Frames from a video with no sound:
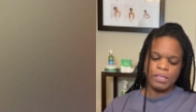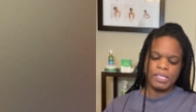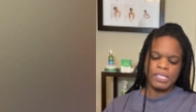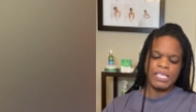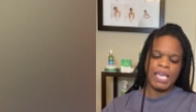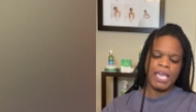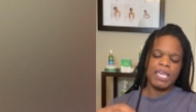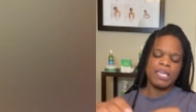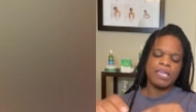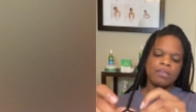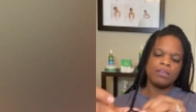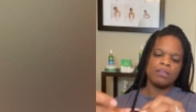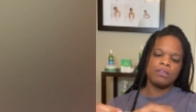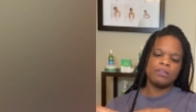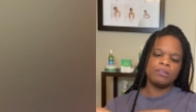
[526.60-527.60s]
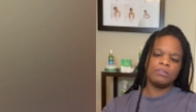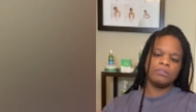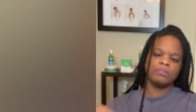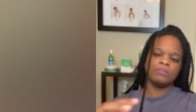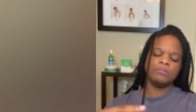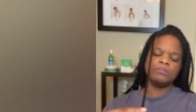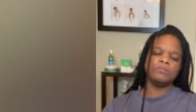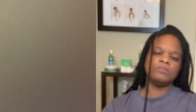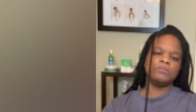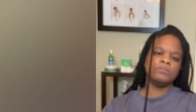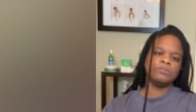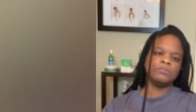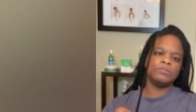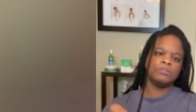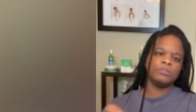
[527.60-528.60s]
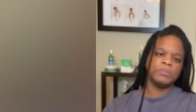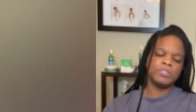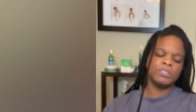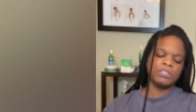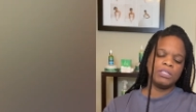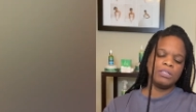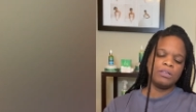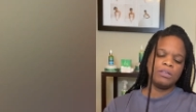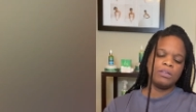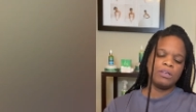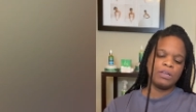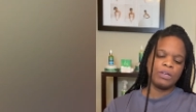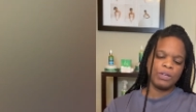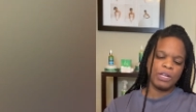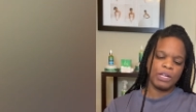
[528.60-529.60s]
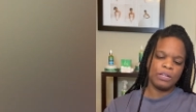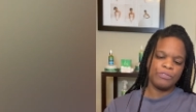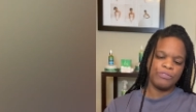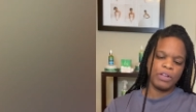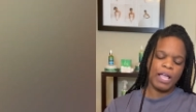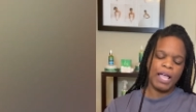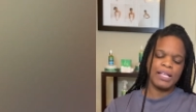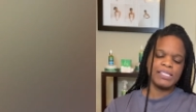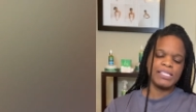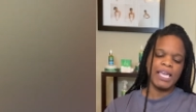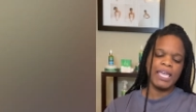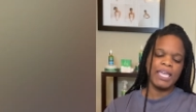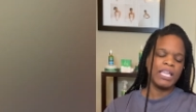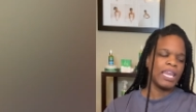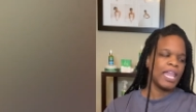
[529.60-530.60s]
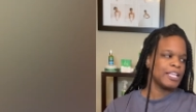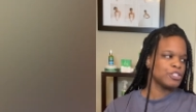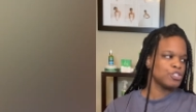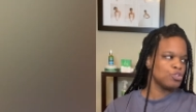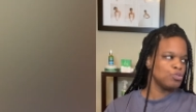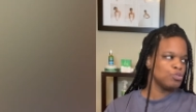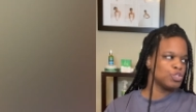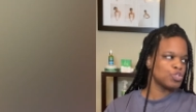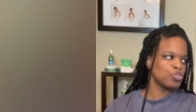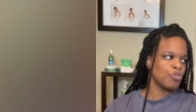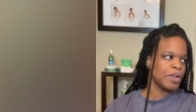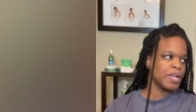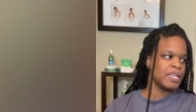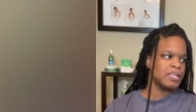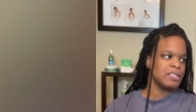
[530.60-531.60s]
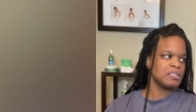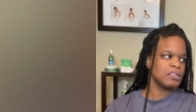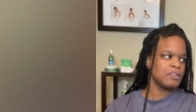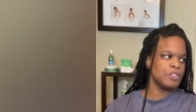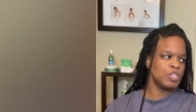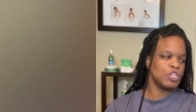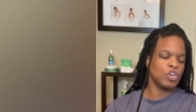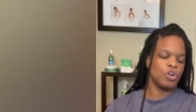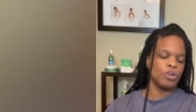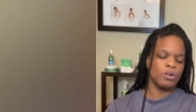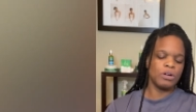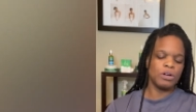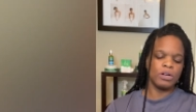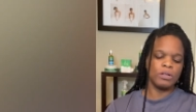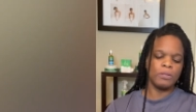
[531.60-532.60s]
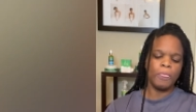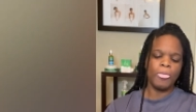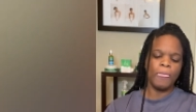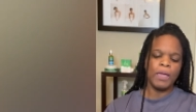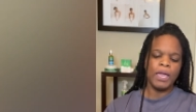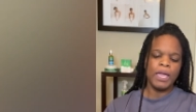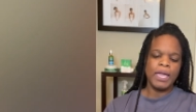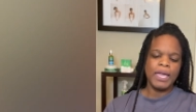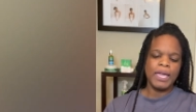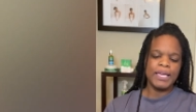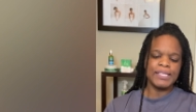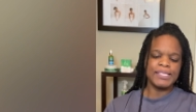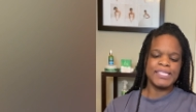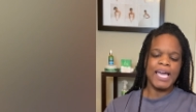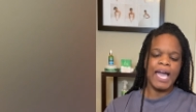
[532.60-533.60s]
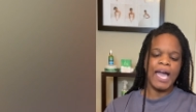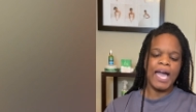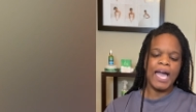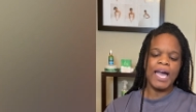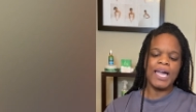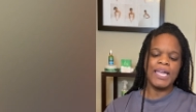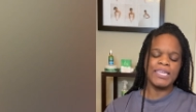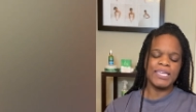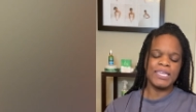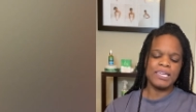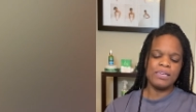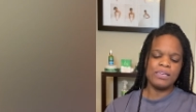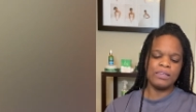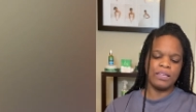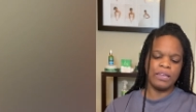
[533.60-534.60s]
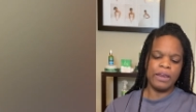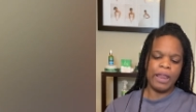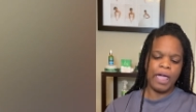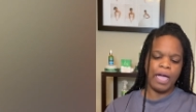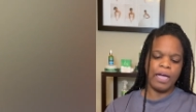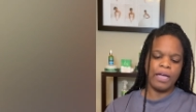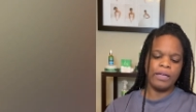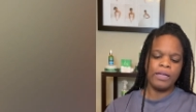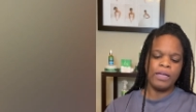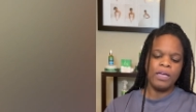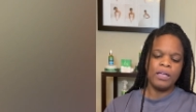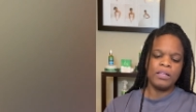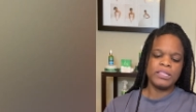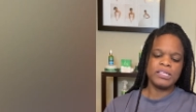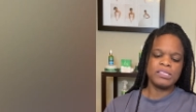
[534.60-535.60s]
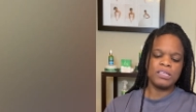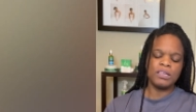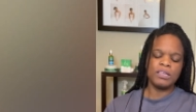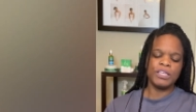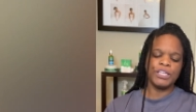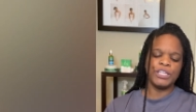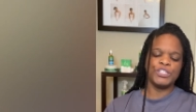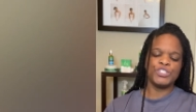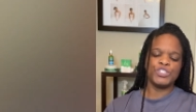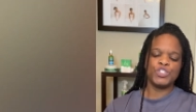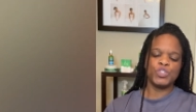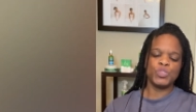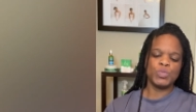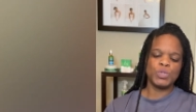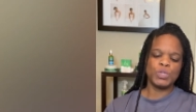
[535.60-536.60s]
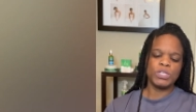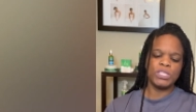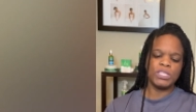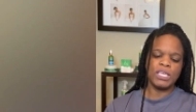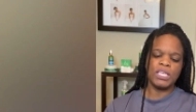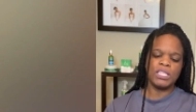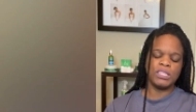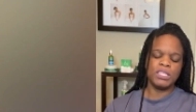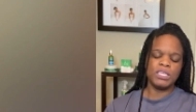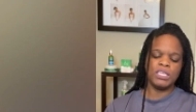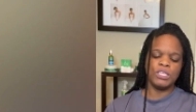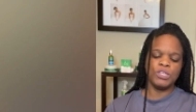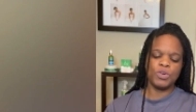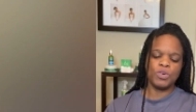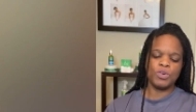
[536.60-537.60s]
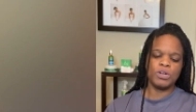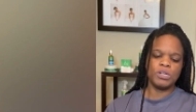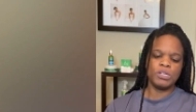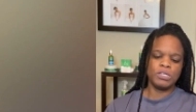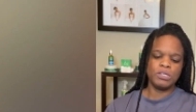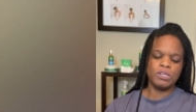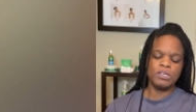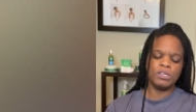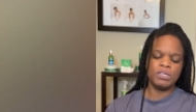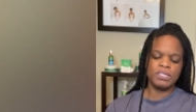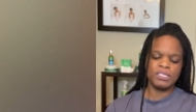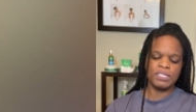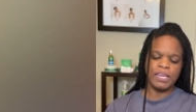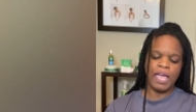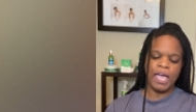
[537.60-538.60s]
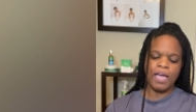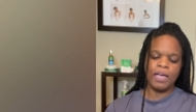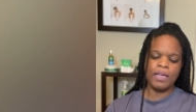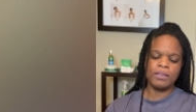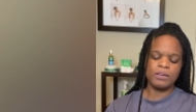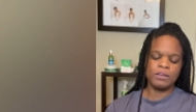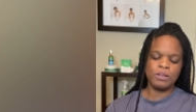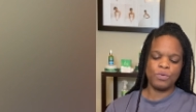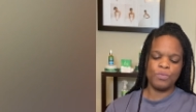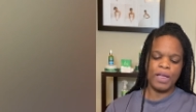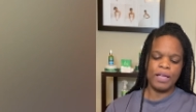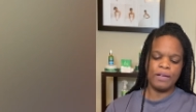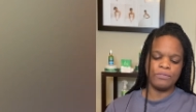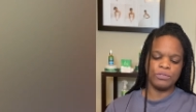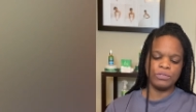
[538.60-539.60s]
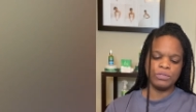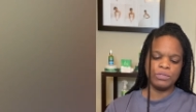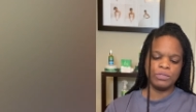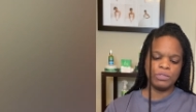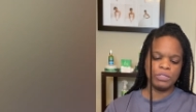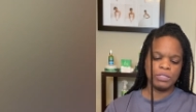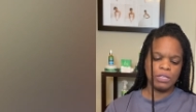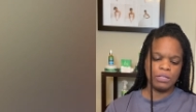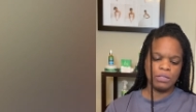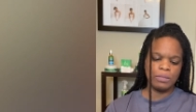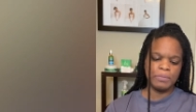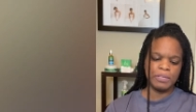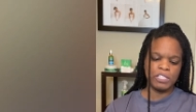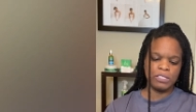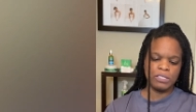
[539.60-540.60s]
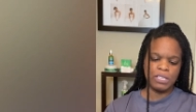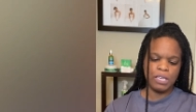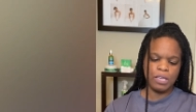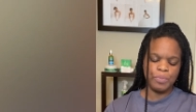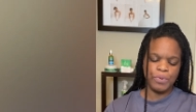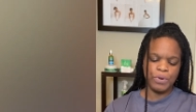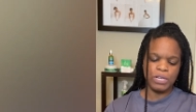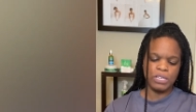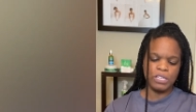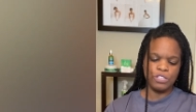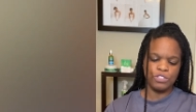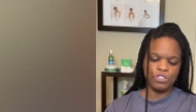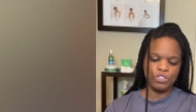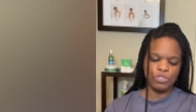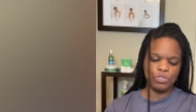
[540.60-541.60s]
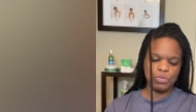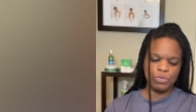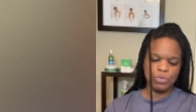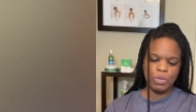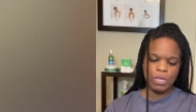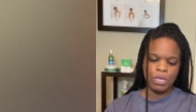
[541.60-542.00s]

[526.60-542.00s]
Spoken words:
take, let me see, I'll go down for it. I'll take like 2 strands of the yarn and tie it in a knot. That's gonna ensure that the yarn does not unravel. So let me just take apart these 2